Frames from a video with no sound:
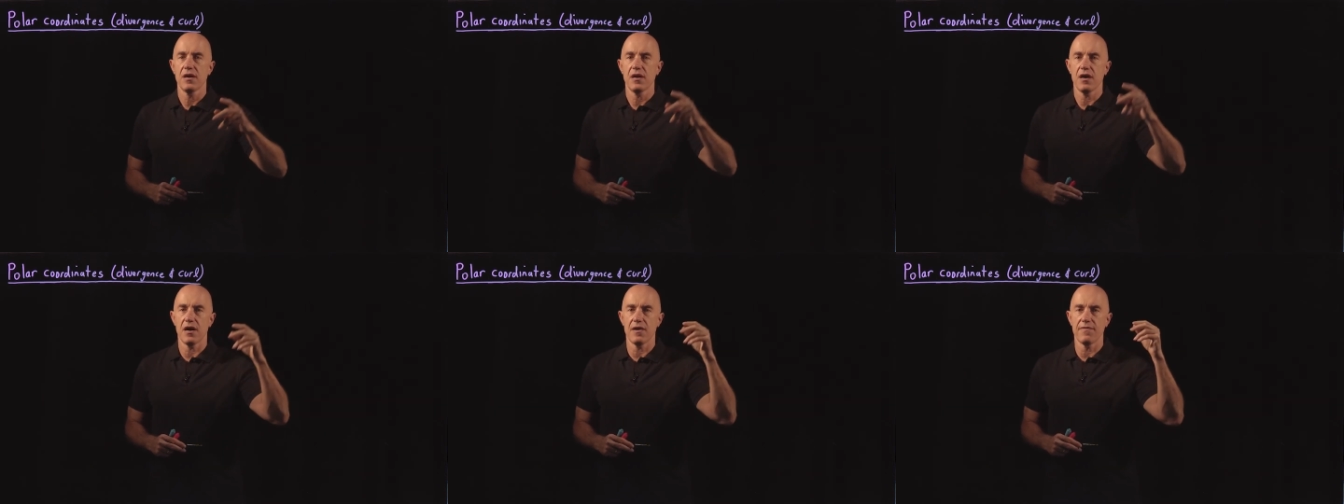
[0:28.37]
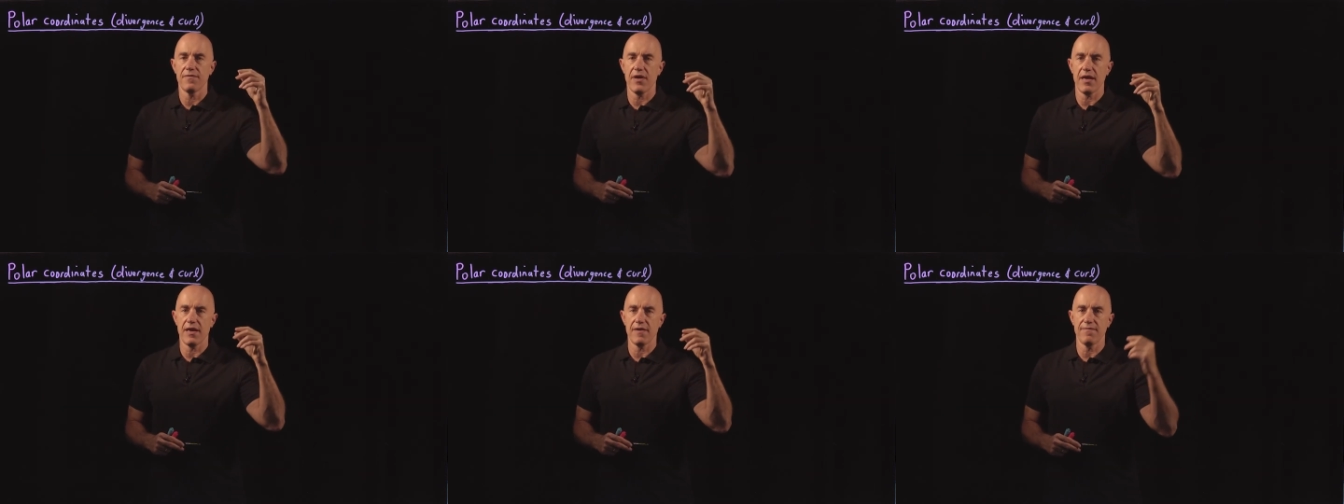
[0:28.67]

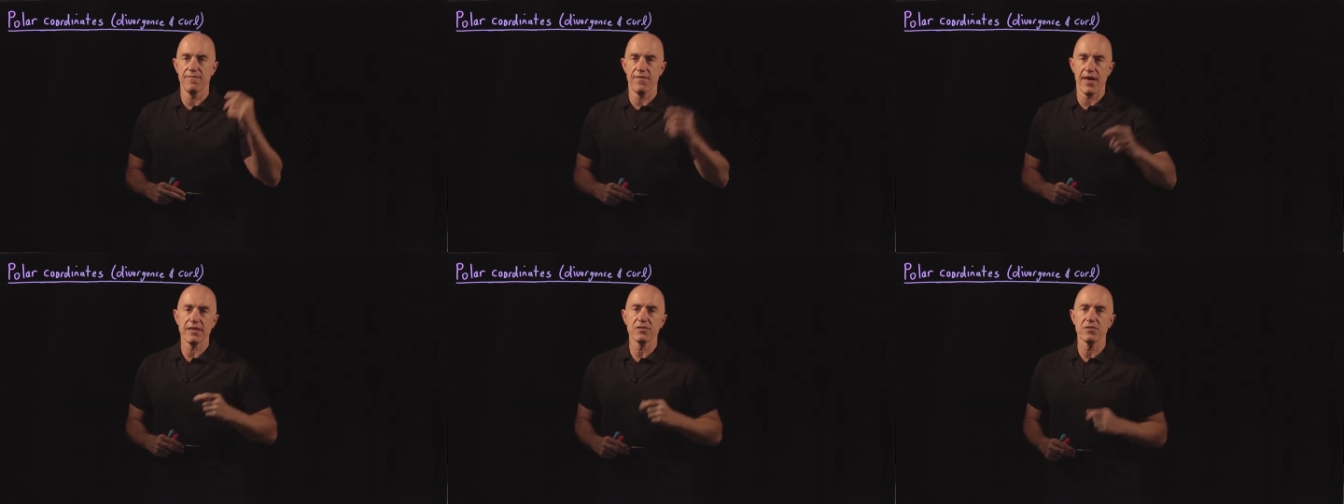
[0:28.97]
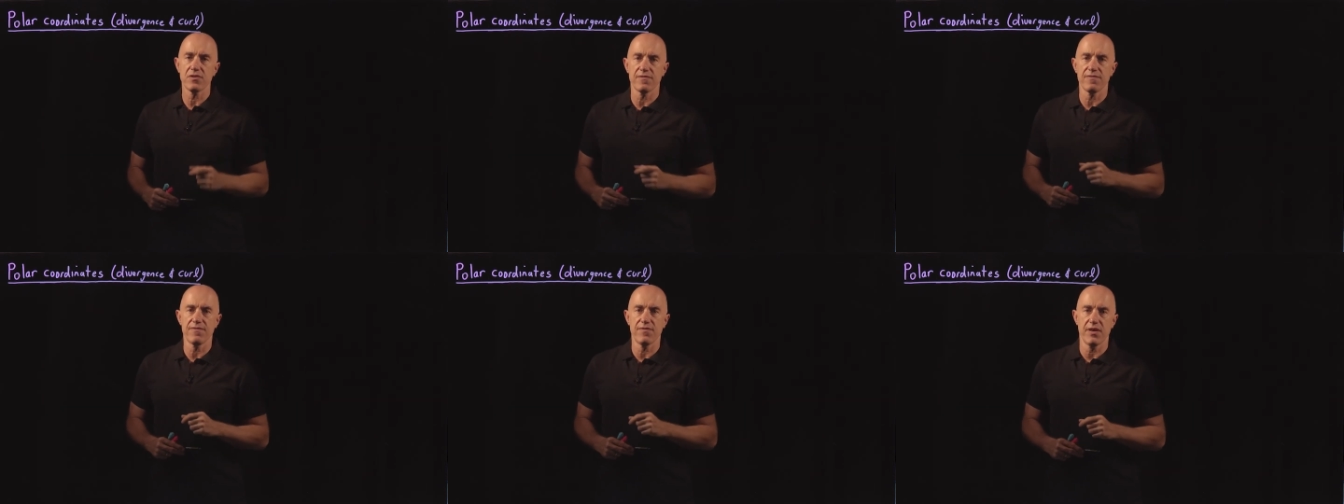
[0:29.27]
of a
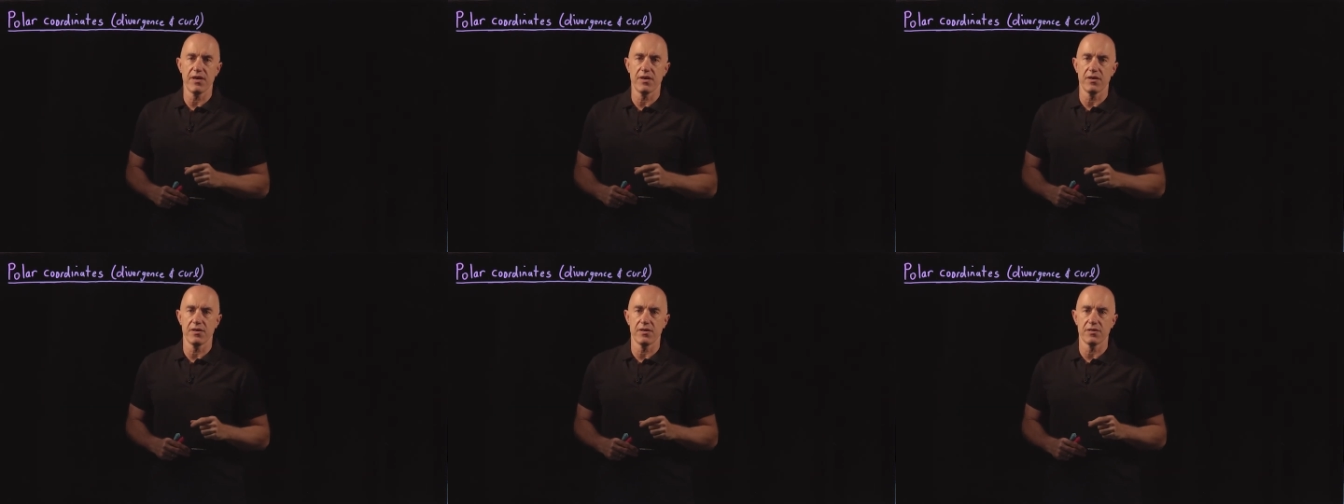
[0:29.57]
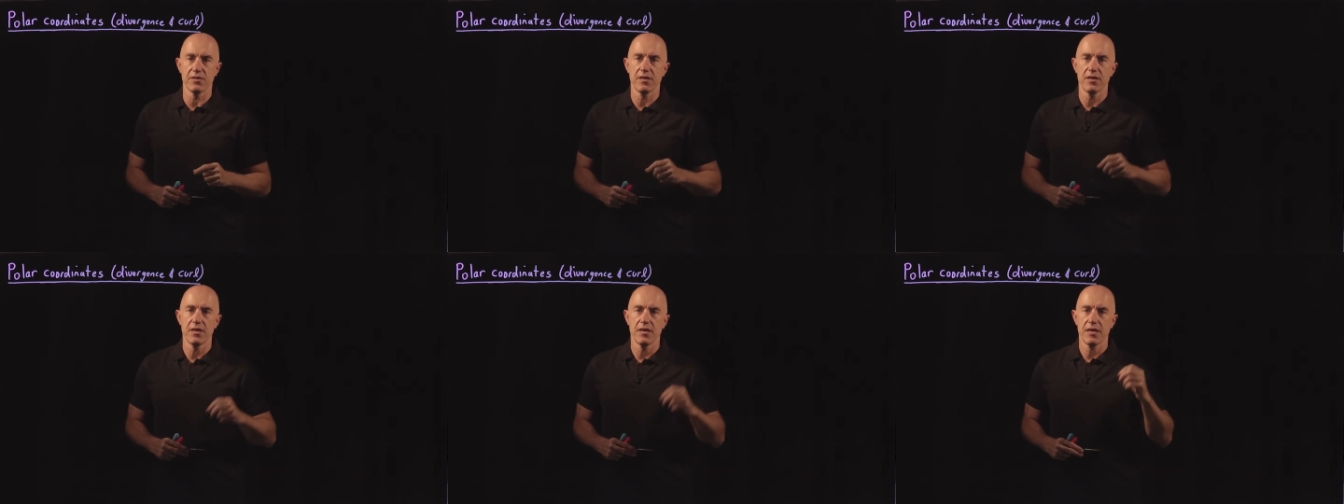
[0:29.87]
vector
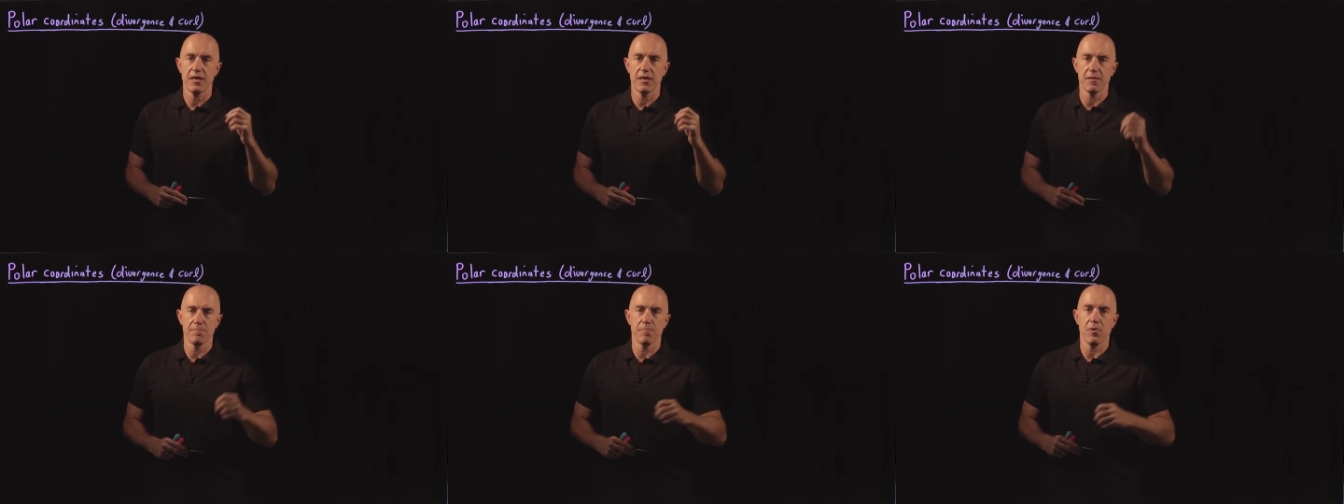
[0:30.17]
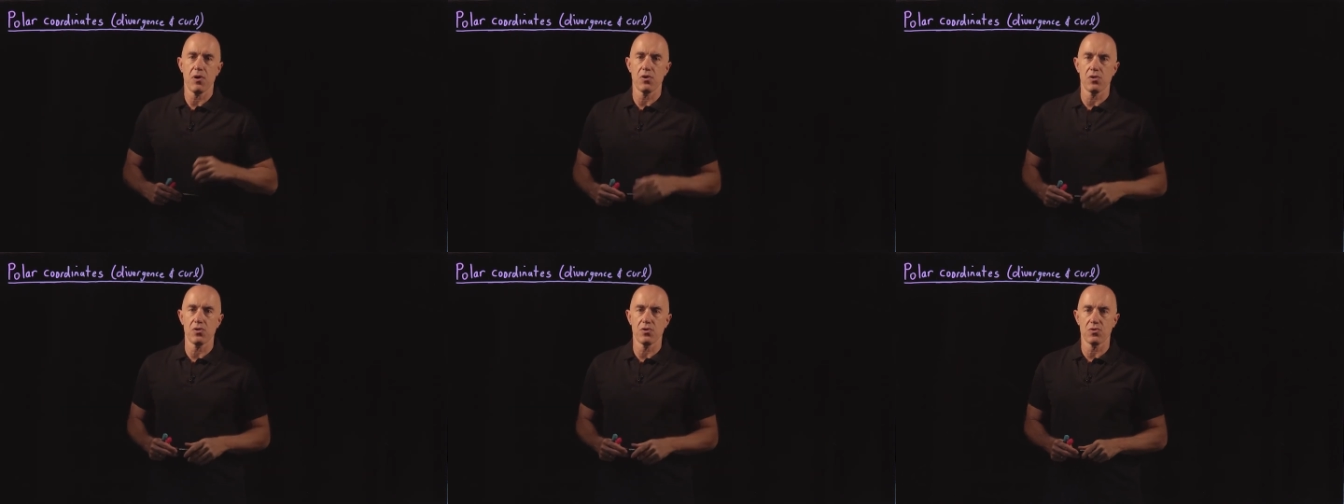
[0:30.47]
field in
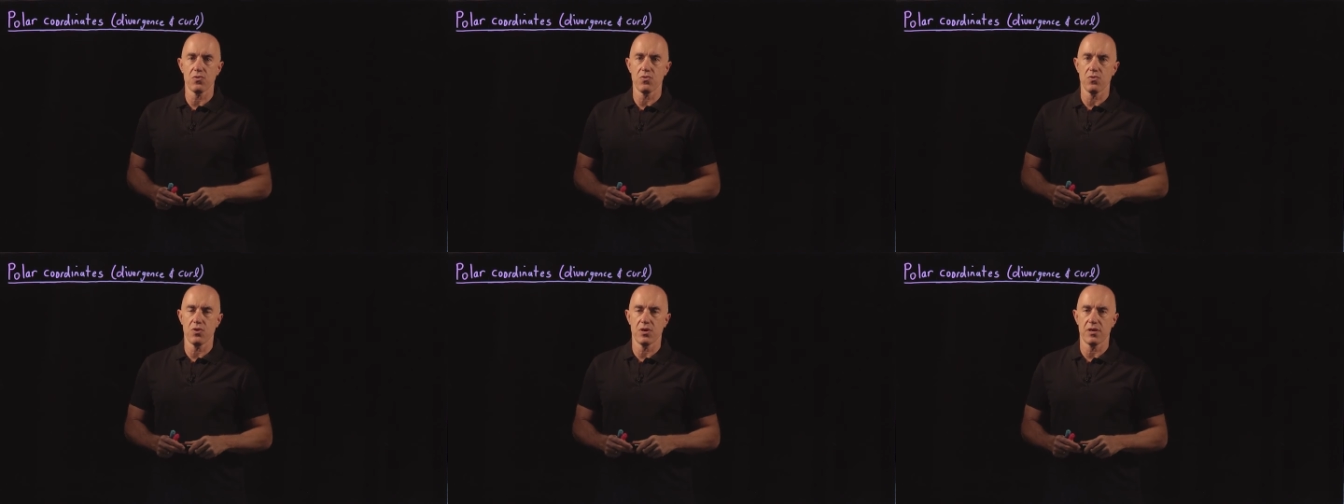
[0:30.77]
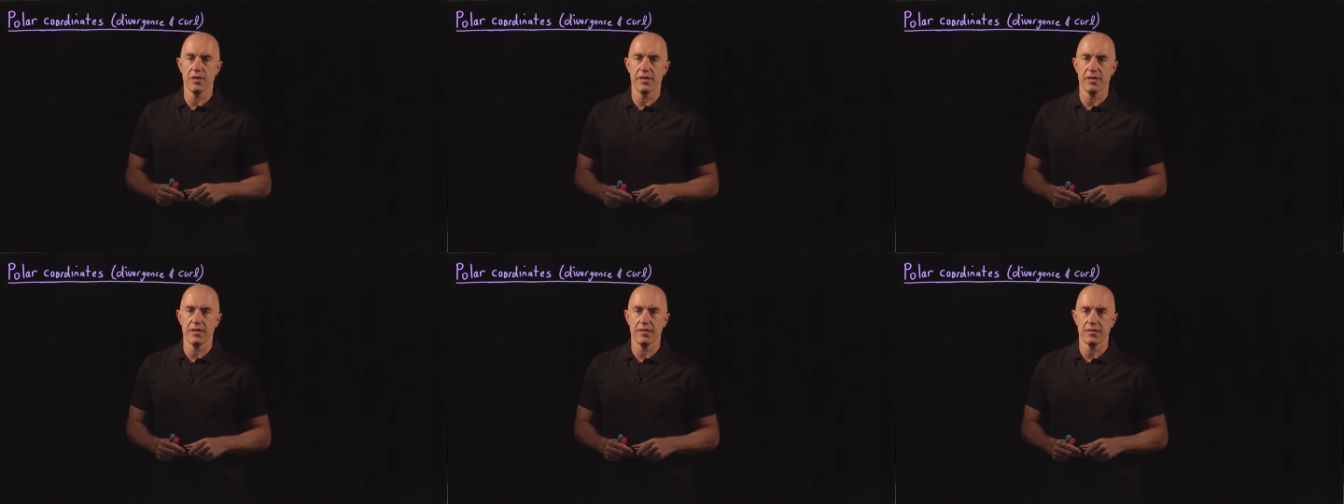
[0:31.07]
polar
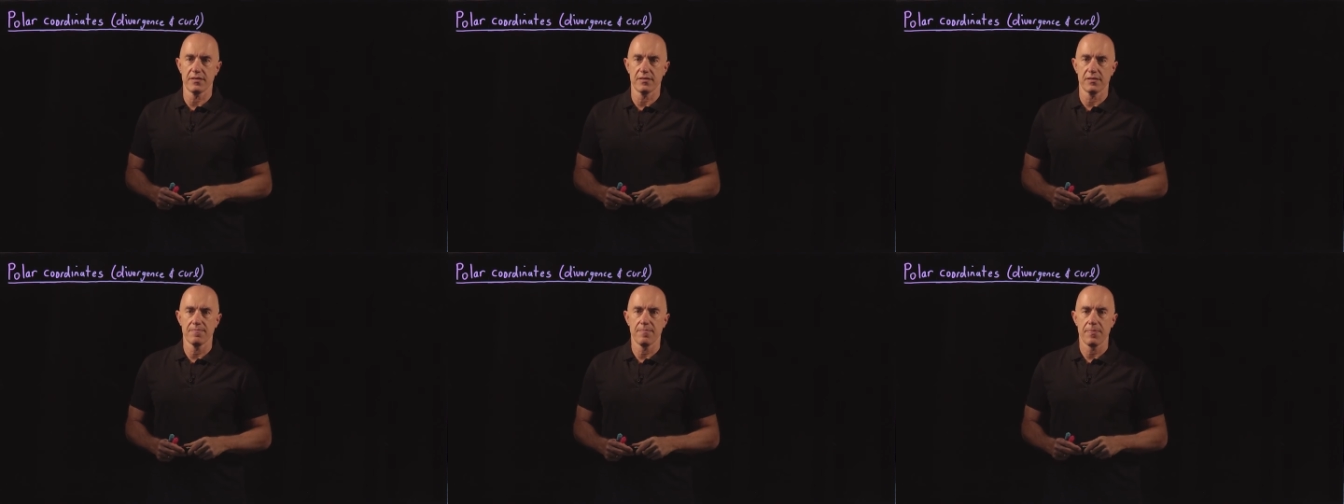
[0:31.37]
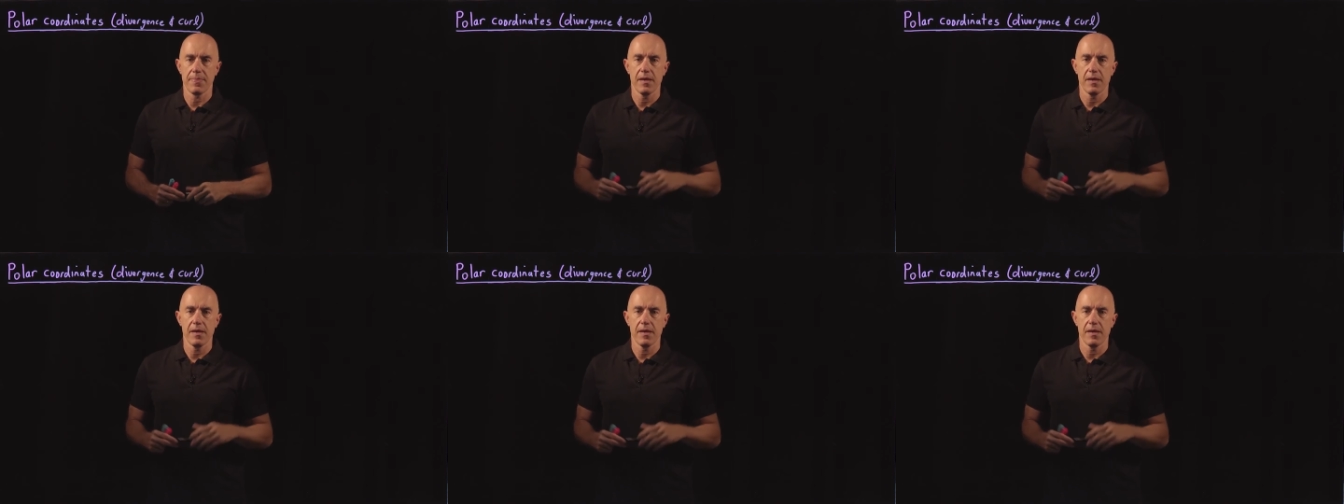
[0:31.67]
coordinates.